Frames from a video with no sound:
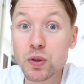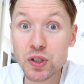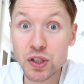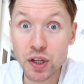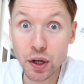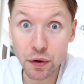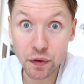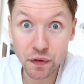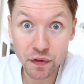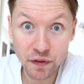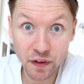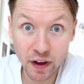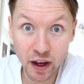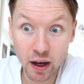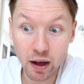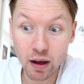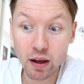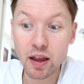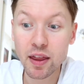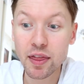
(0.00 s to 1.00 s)

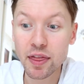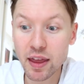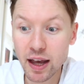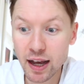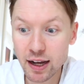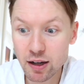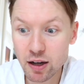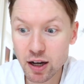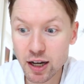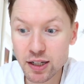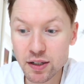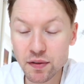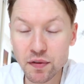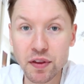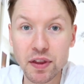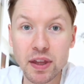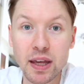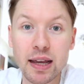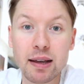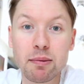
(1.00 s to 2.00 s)
sofa, that kind of
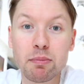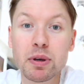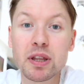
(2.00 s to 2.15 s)
thing.